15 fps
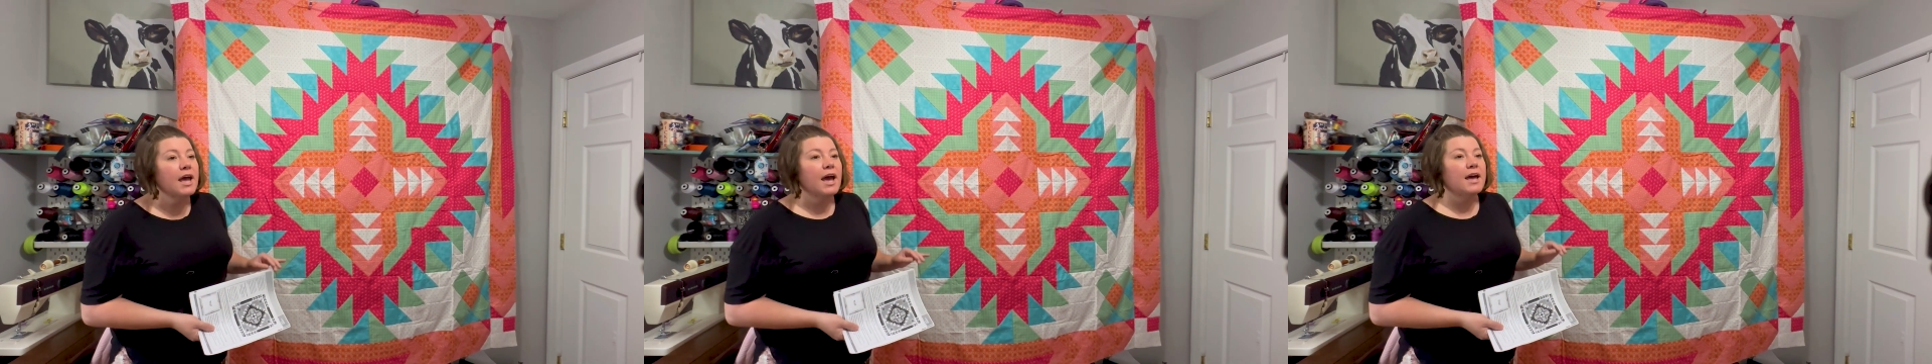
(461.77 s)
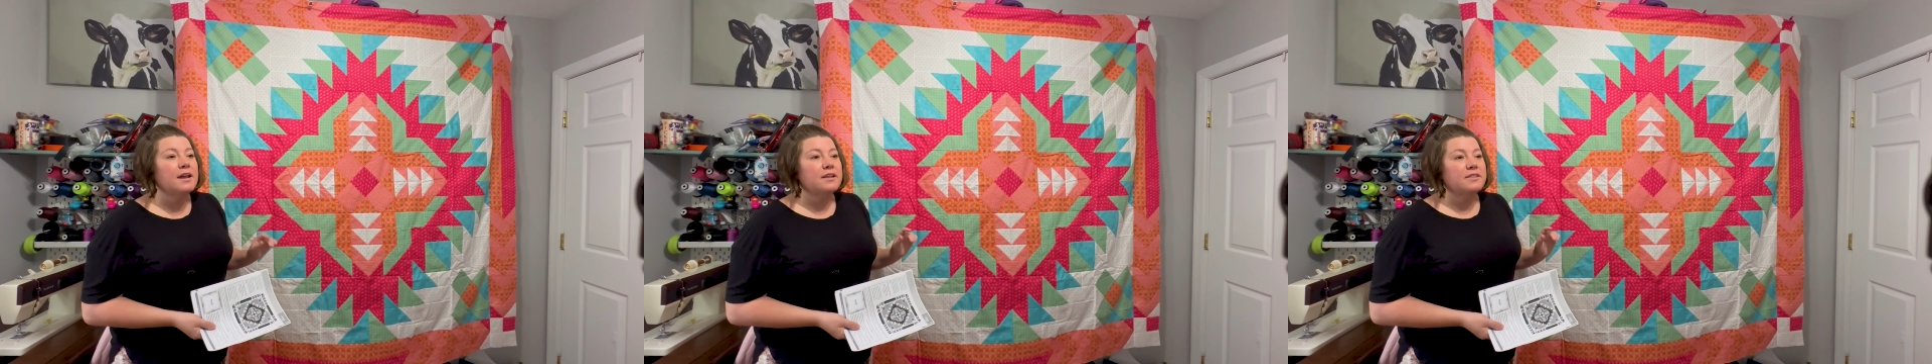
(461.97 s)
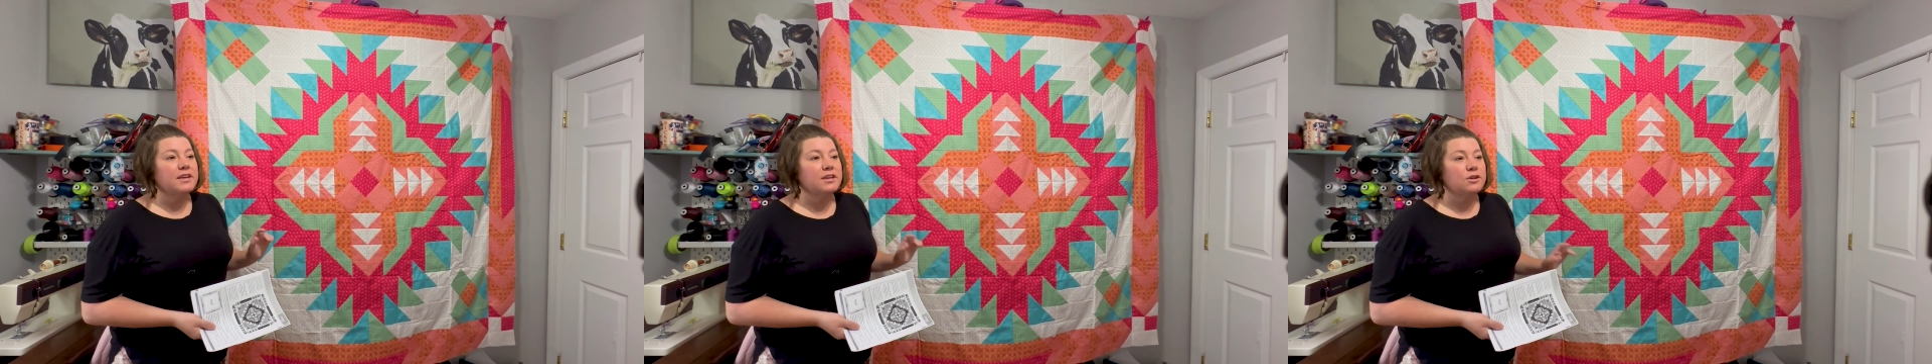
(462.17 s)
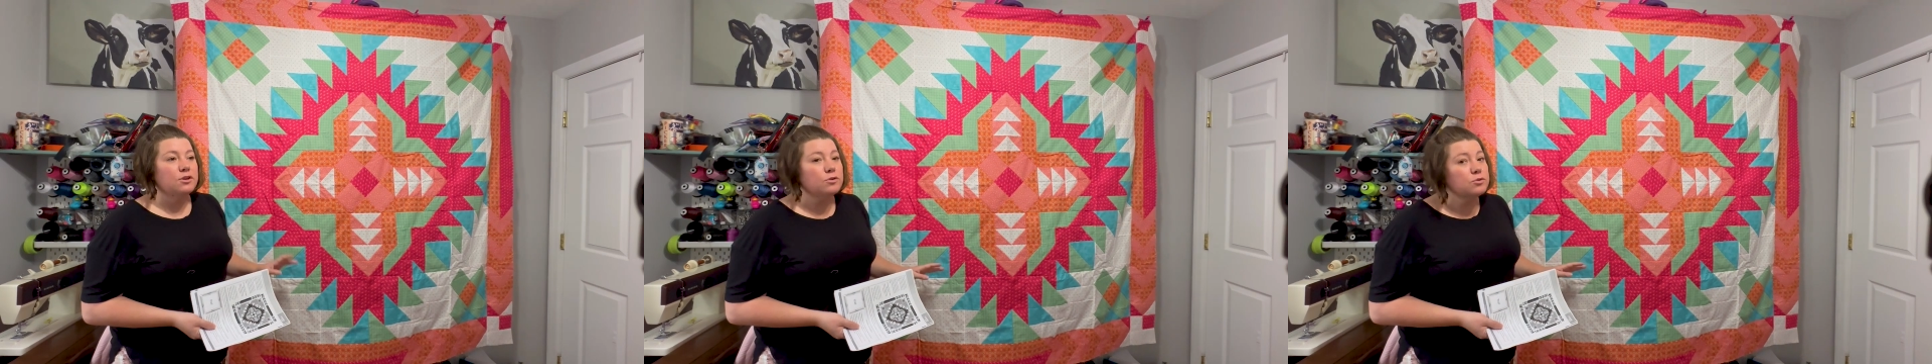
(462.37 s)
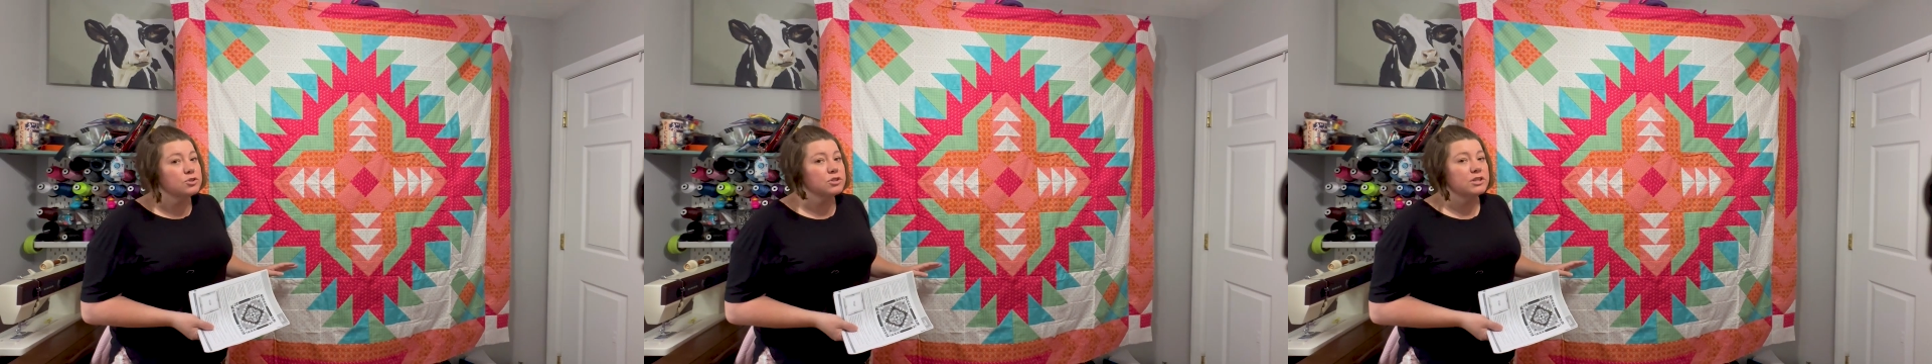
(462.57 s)
and they
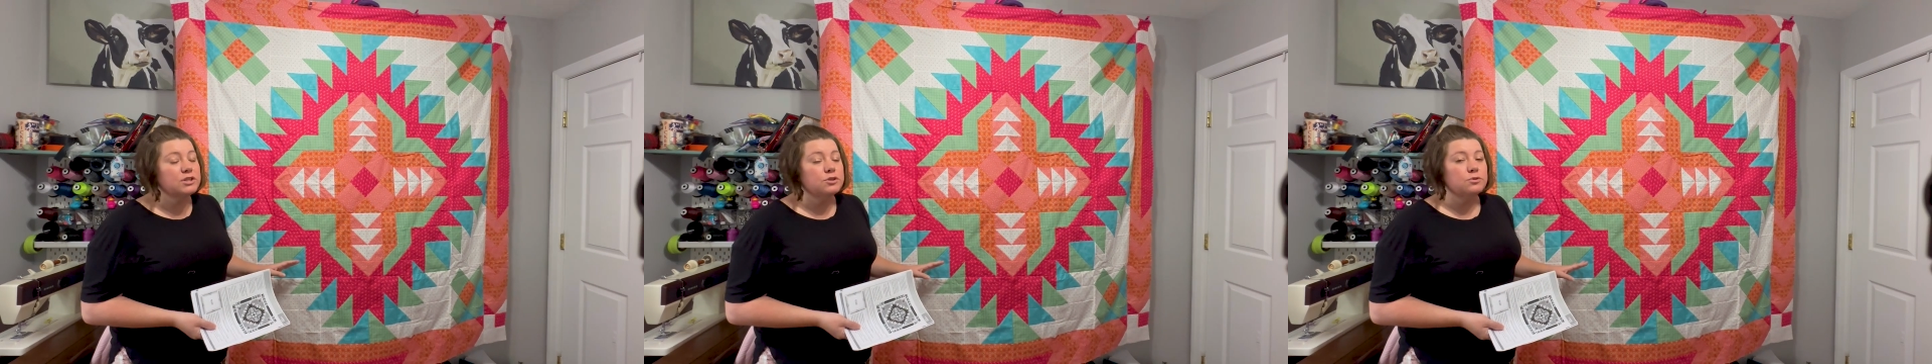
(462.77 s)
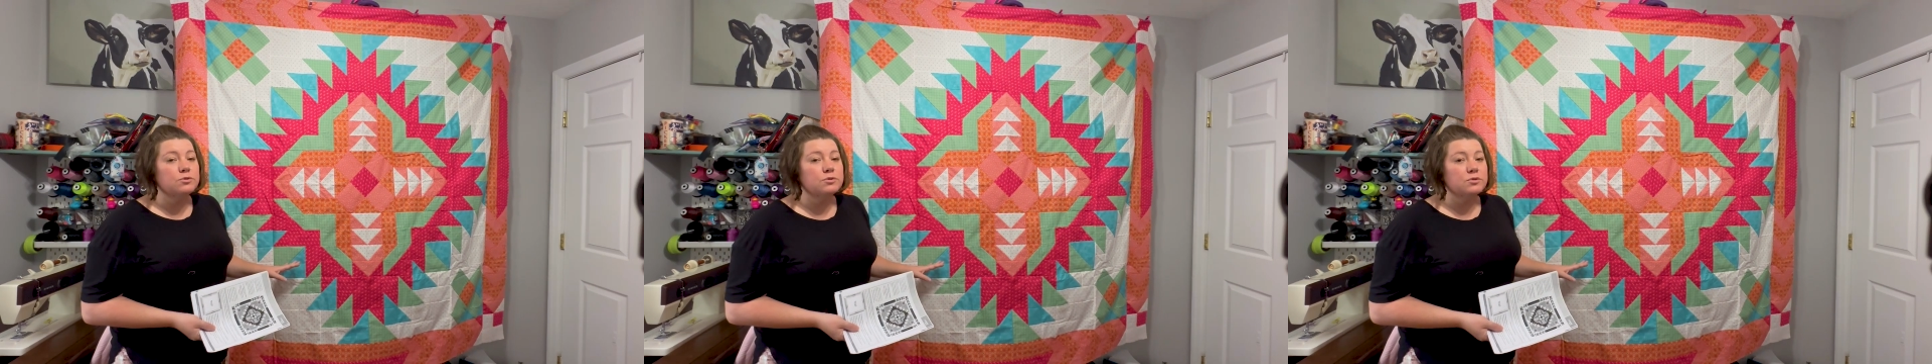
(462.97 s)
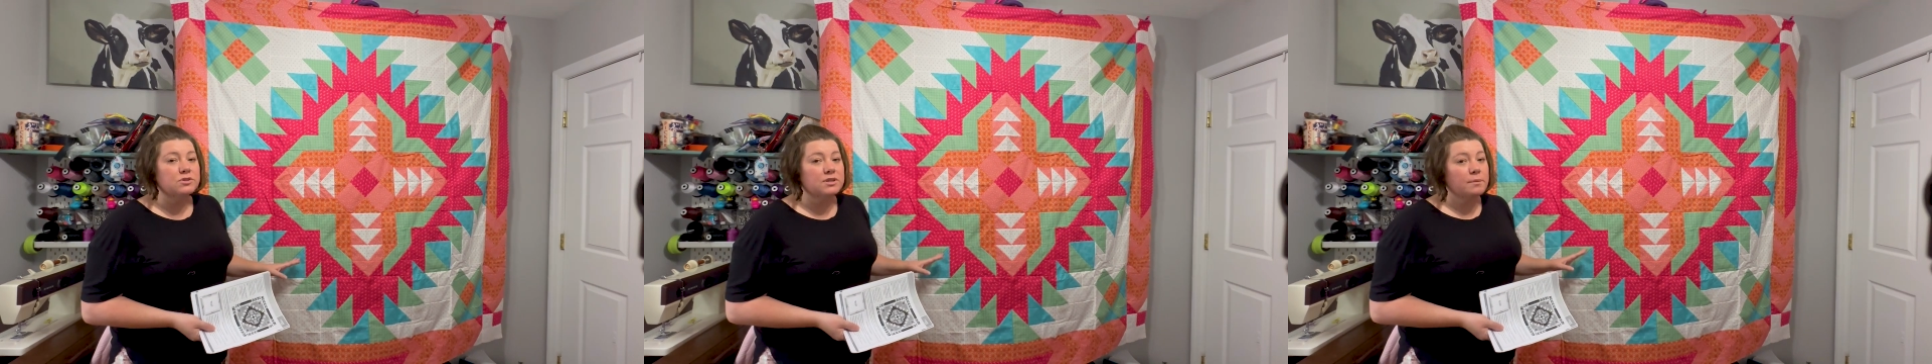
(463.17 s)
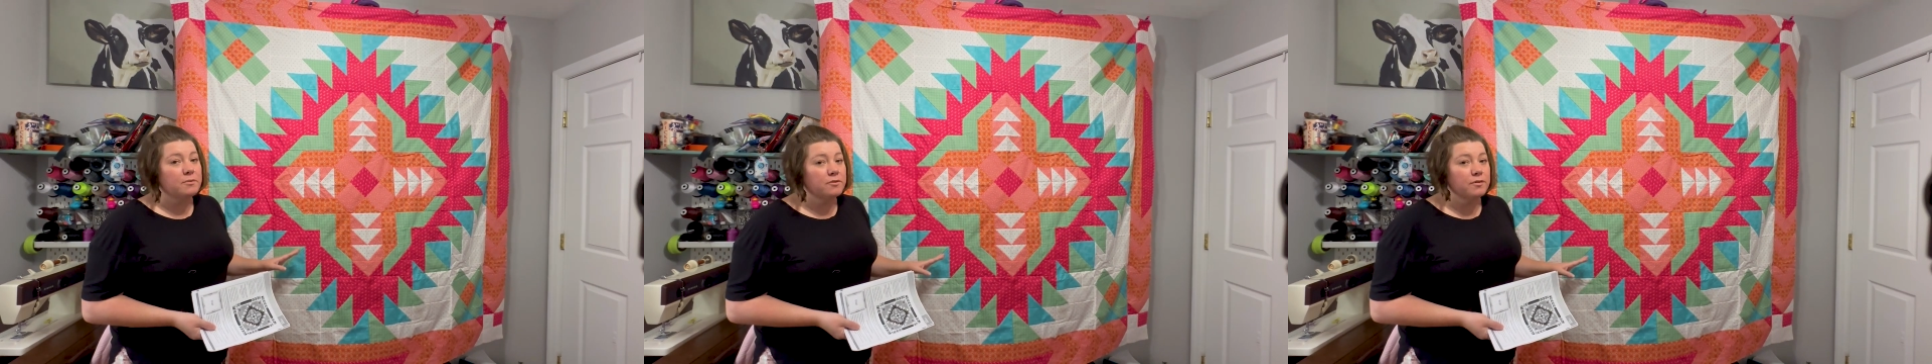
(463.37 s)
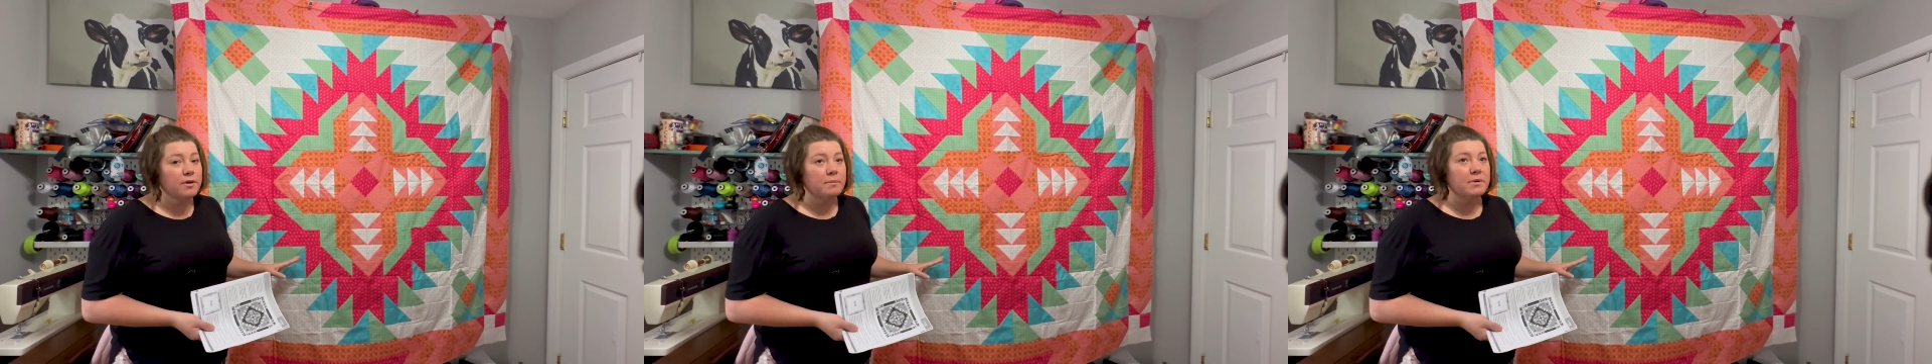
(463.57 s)
usually do, some
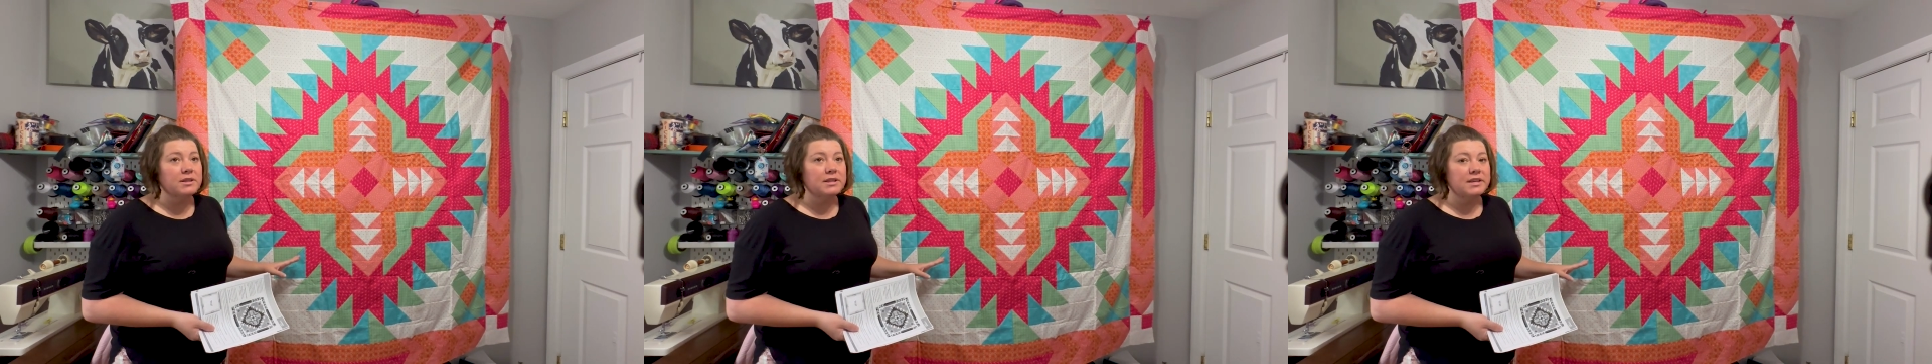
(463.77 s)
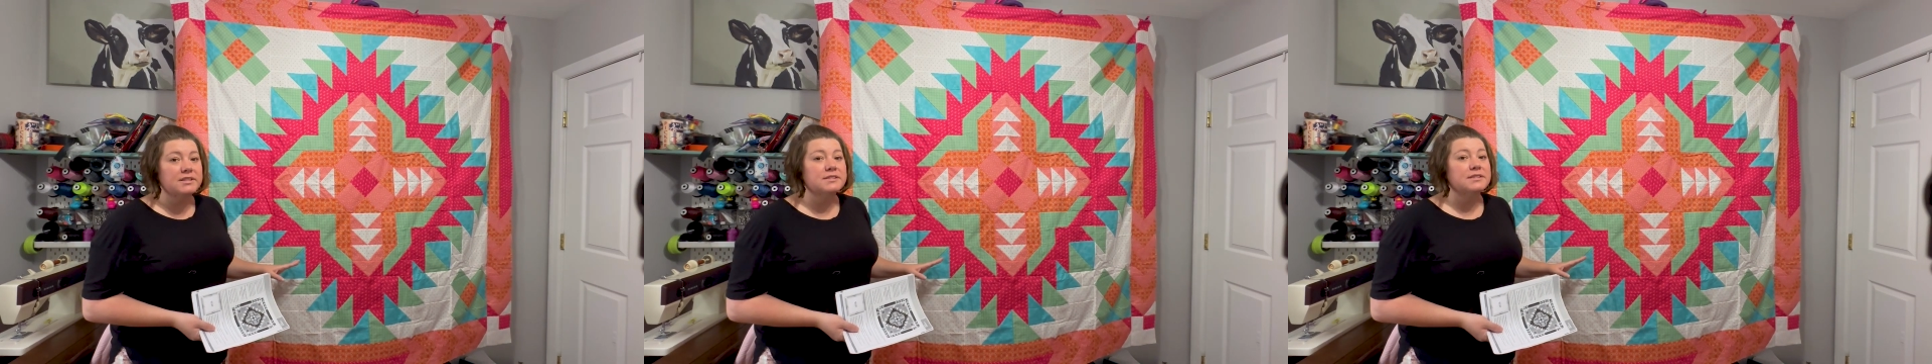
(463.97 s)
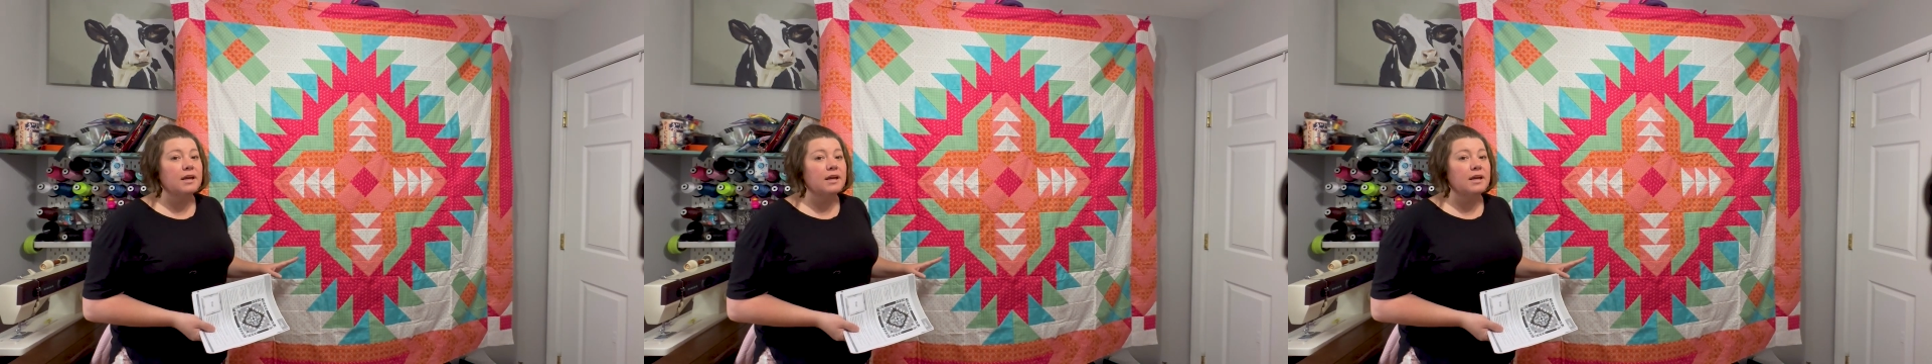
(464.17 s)
of them at least,